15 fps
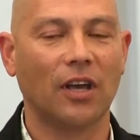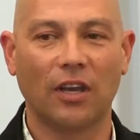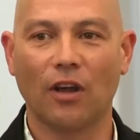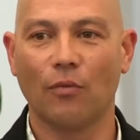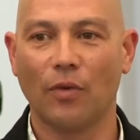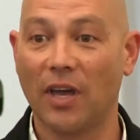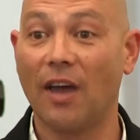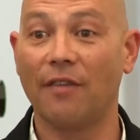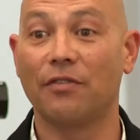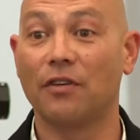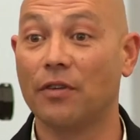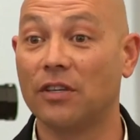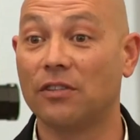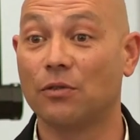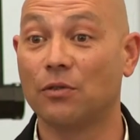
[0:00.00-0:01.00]
You know, we have the
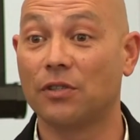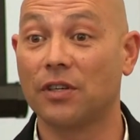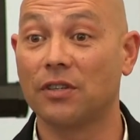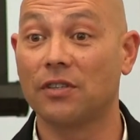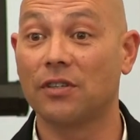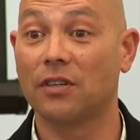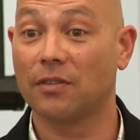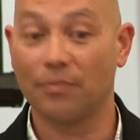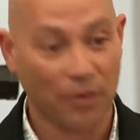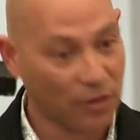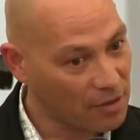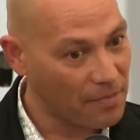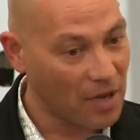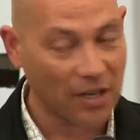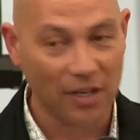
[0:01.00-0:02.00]
resources,
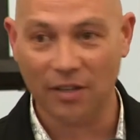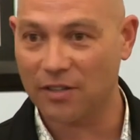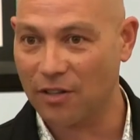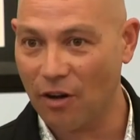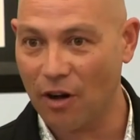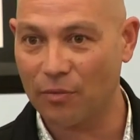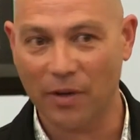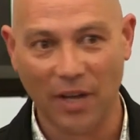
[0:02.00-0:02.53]
put the money aside.